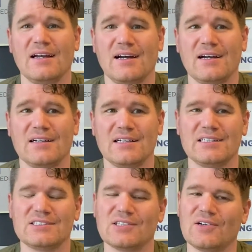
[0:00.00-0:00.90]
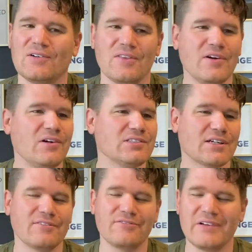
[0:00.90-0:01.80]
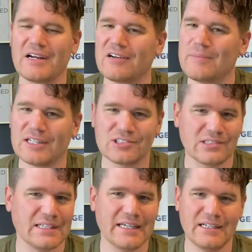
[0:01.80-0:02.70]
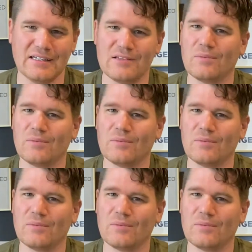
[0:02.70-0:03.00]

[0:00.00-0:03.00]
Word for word: Uh, and so those are very much related.